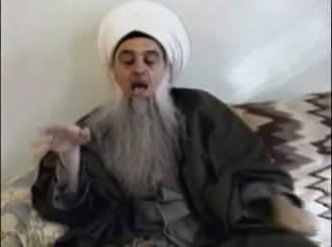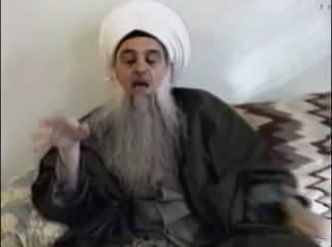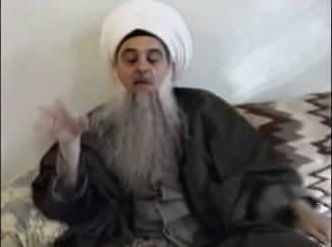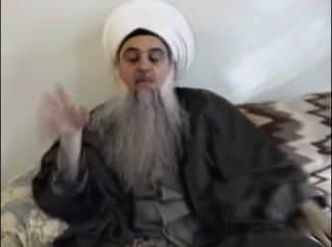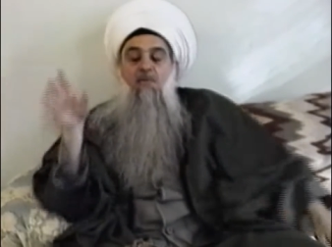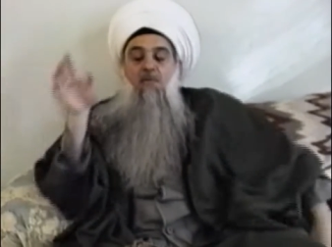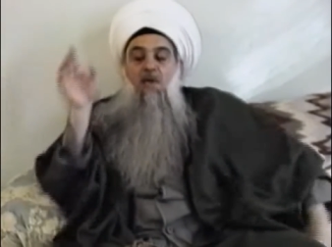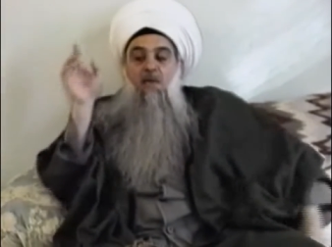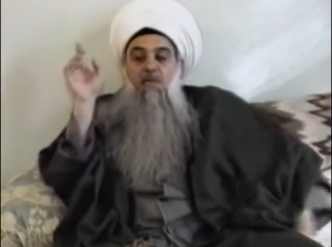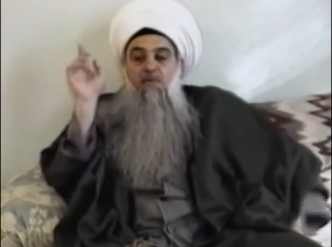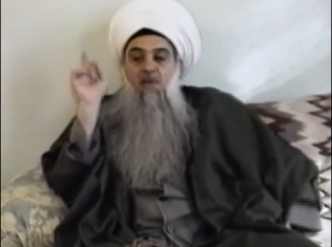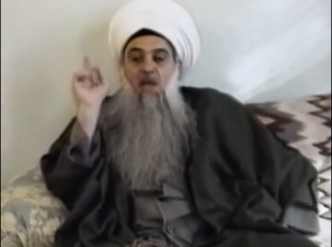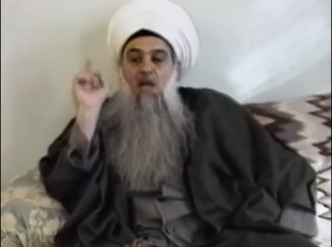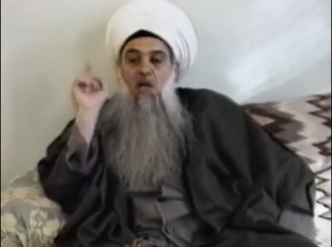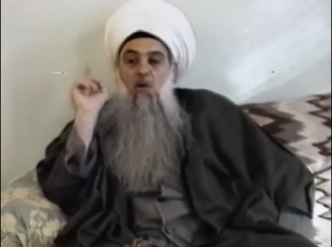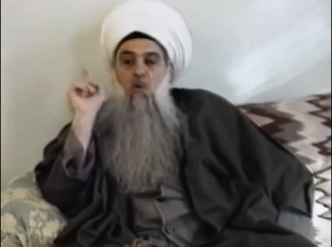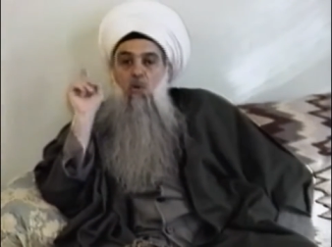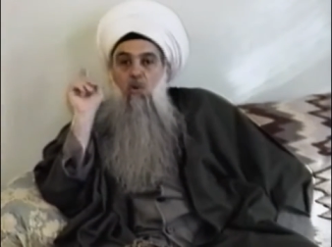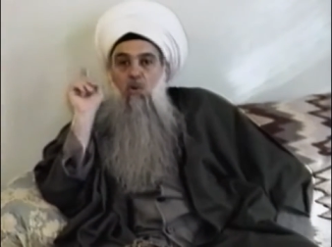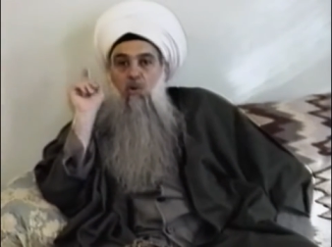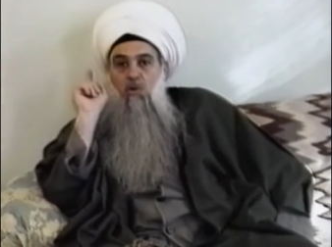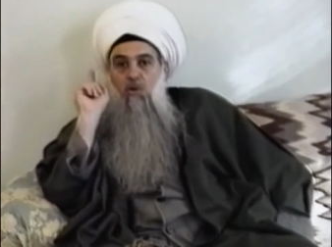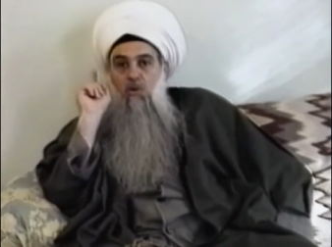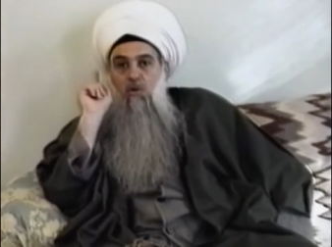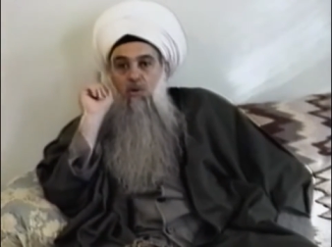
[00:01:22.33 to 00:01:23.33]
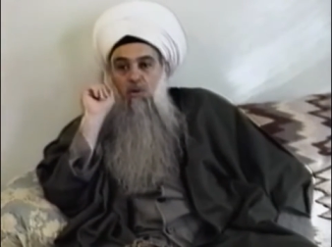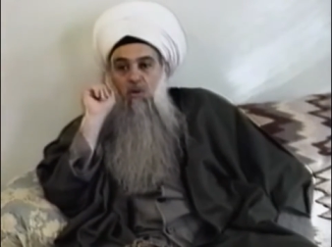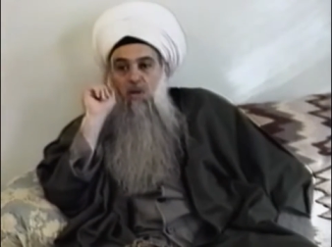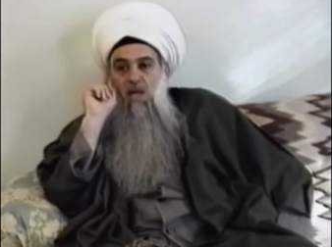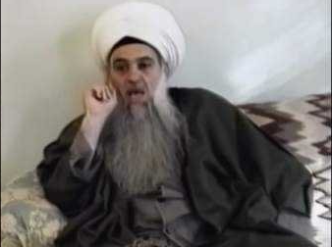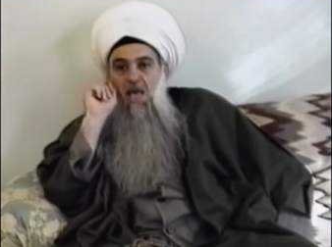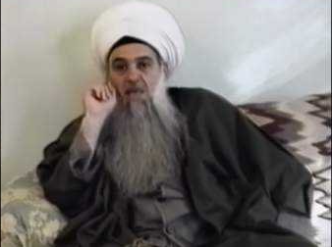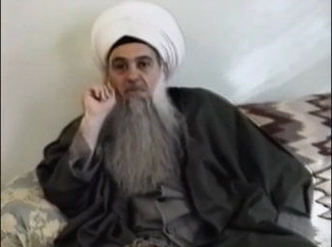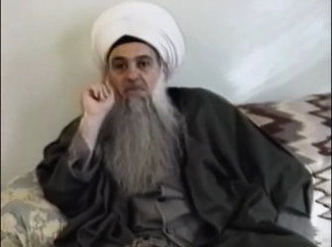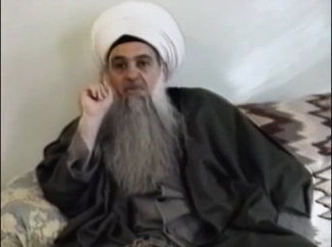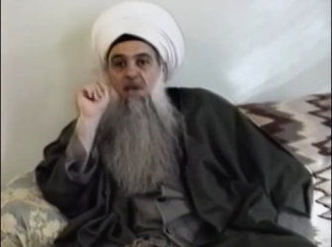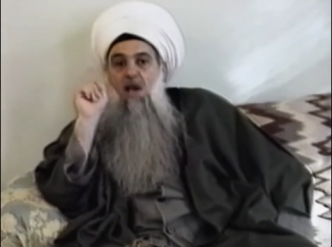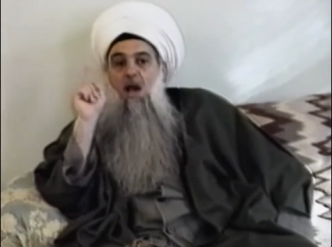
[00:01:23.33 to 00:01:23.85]
and then they look
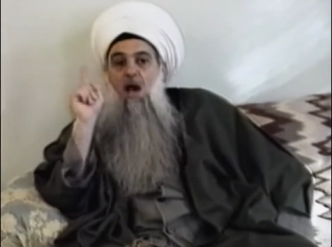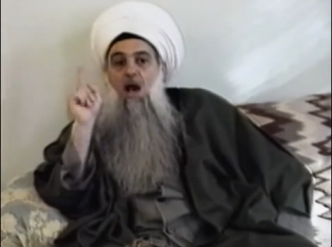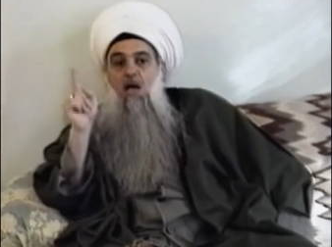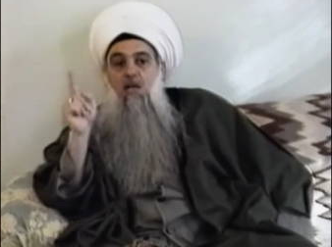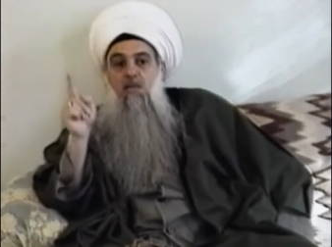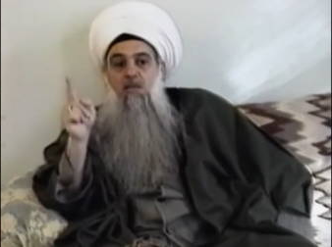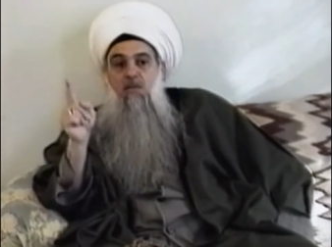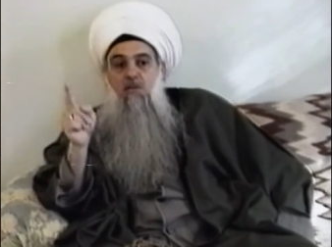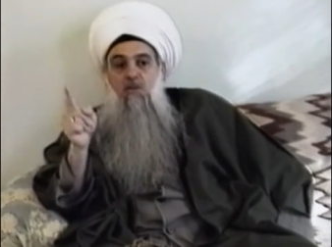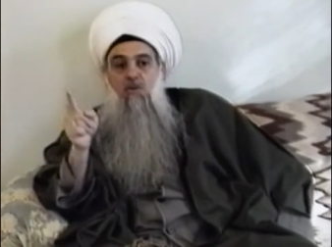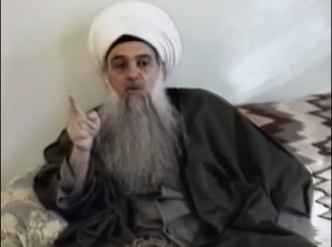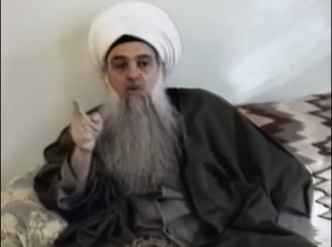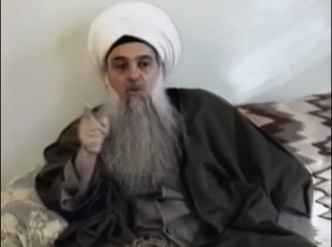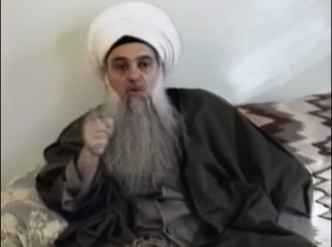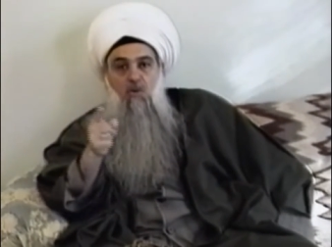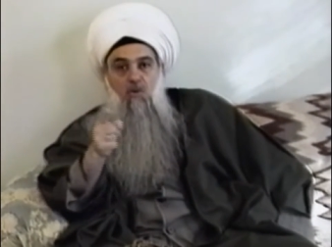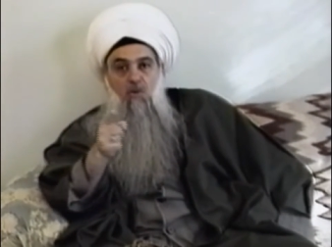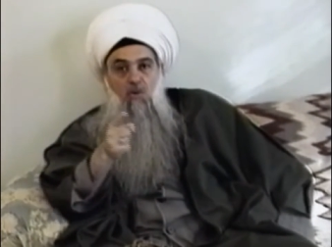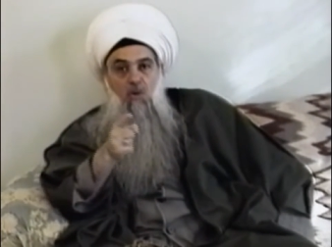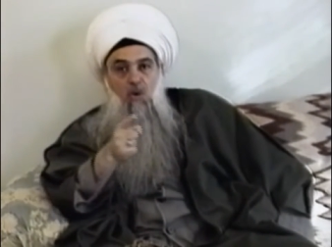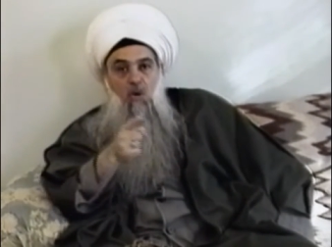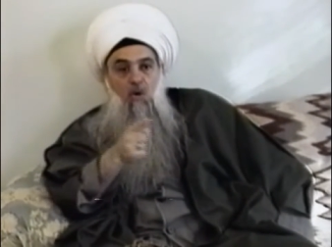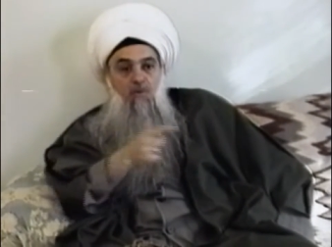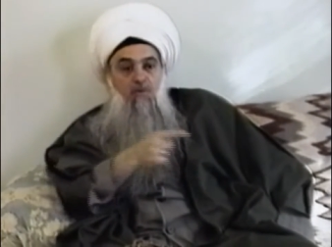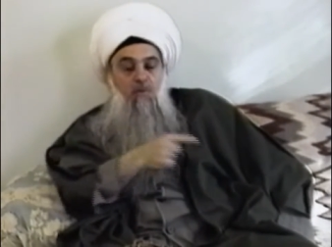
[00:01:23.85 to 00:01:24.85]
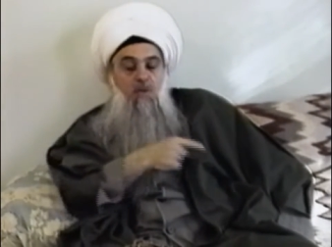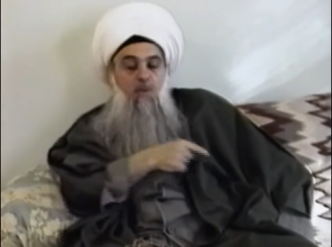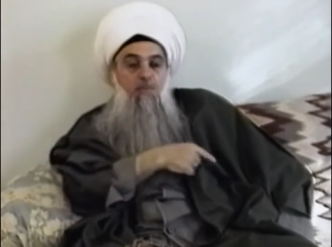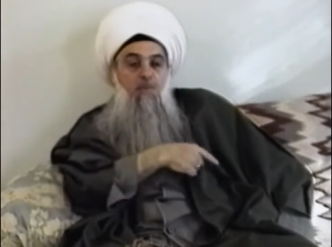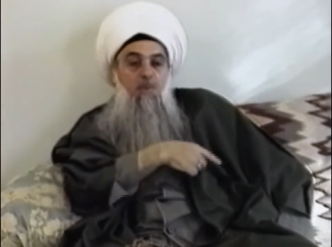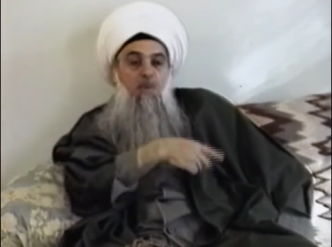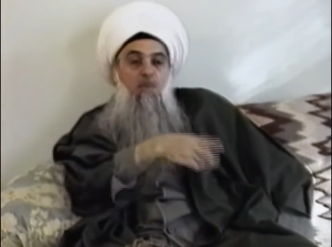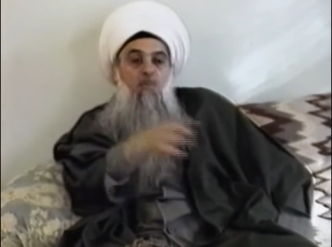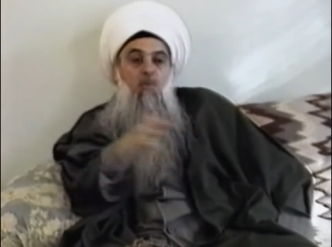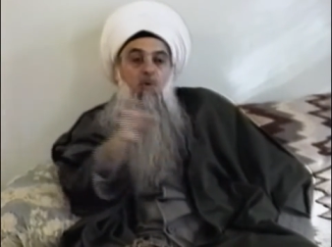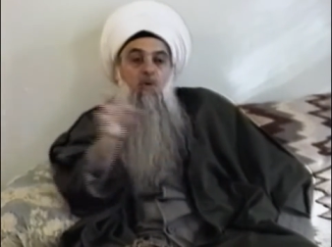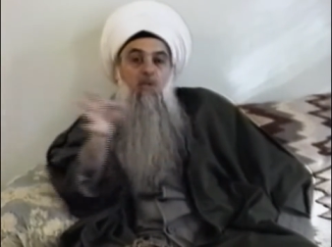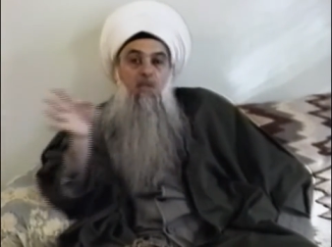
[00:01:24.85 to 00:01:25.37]
at the hearts of the
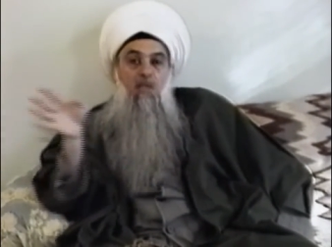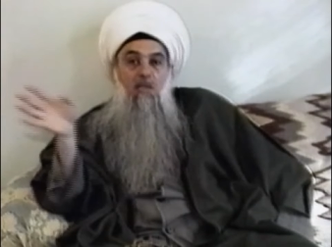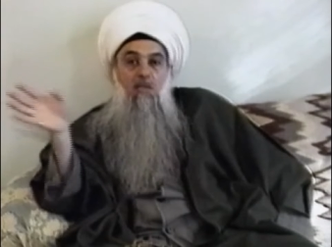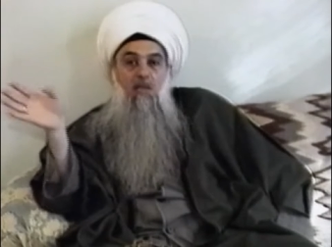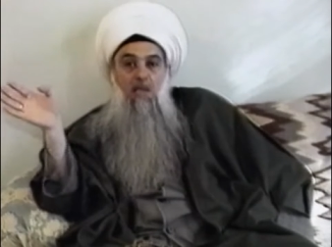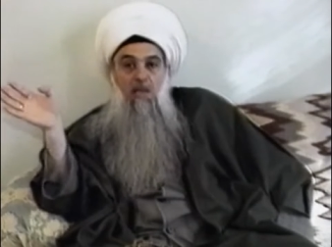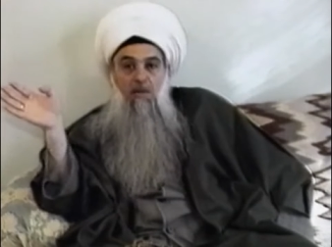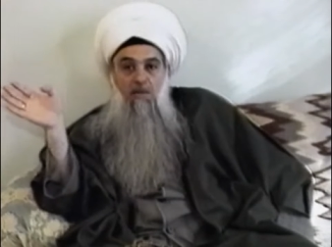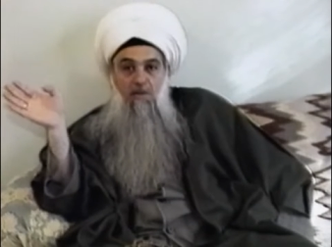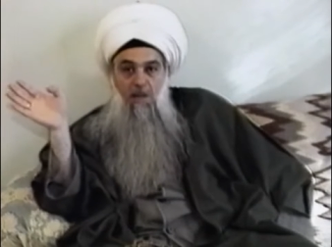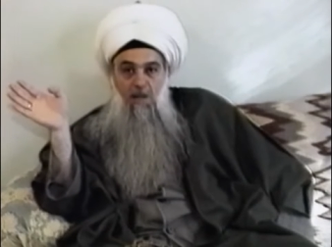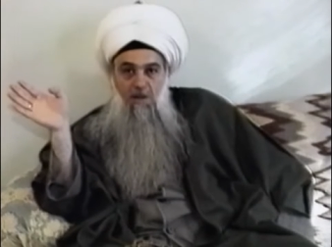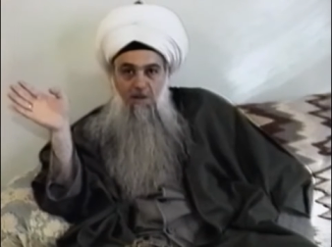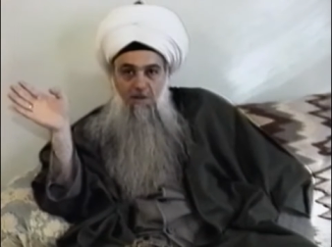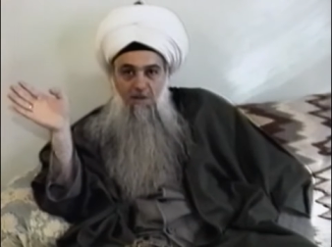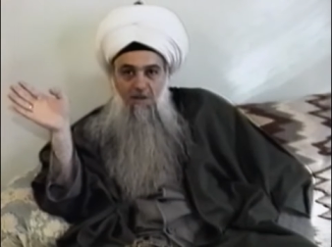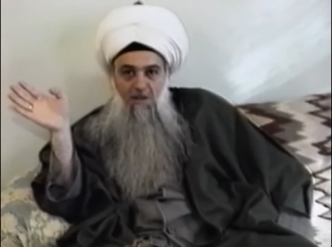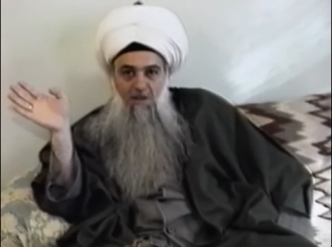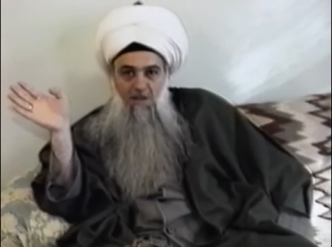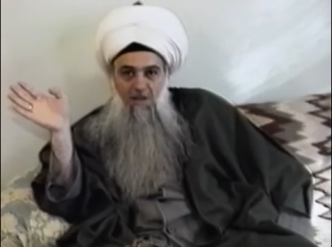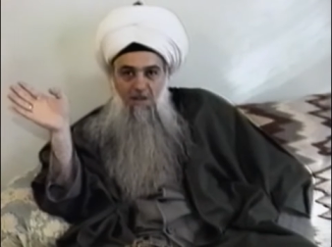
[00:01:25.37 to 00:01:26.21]
people sitting there.